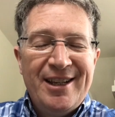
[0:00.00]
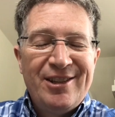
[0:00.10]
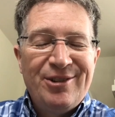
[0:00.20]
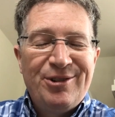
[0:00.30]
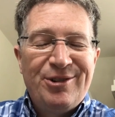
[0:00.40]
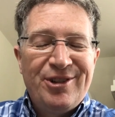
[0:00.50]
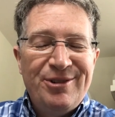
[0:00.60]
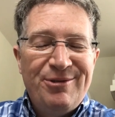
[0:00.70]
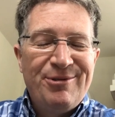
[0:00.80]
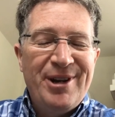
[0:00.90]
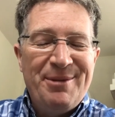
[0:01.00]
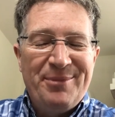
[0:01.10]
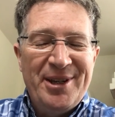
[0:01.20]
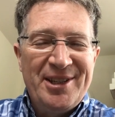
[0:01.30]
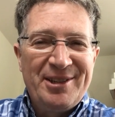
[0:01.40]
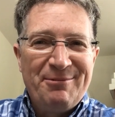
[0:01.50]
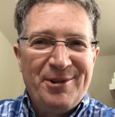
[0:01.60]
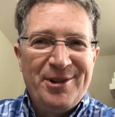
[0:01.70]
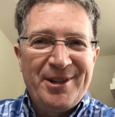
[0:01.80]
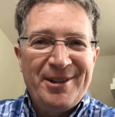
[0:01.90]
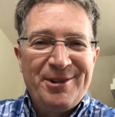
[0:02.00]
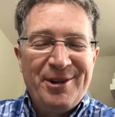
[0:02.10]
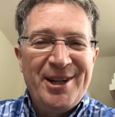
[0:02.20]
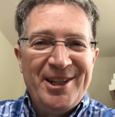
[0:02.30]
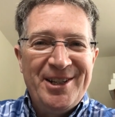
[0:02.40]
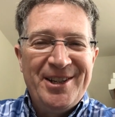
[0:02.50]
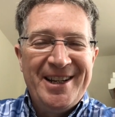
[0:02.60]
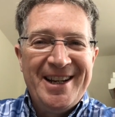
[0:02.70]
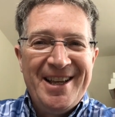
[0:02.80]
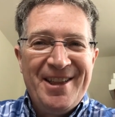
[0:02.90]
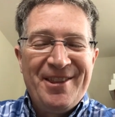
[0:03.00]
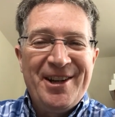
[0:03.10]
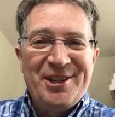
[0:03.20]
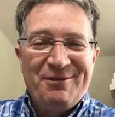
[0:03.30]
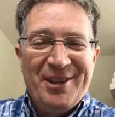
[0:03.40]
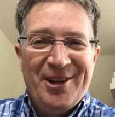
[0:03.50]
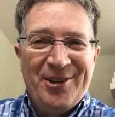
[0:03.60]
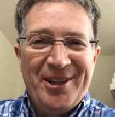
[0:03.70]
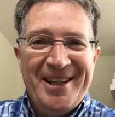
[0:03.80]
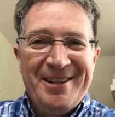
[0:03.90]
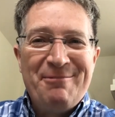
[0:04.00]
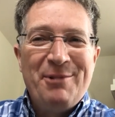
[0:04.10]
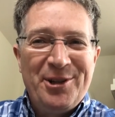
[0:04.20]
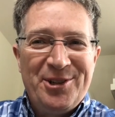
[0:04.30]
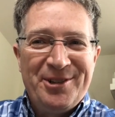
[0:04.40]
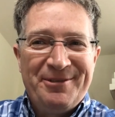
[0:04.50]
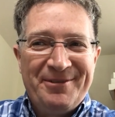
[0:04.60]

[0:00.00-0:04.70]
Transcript: So 2 great pieces of work, great learning. Thanks for that, Ollie. Well done.